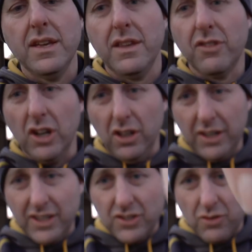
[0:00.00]
you've got a
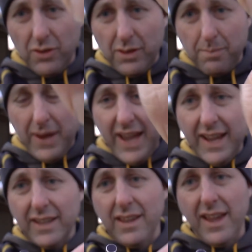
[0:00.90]
locking screw on the
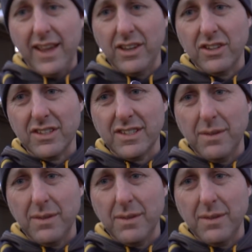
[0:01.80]
back, and you just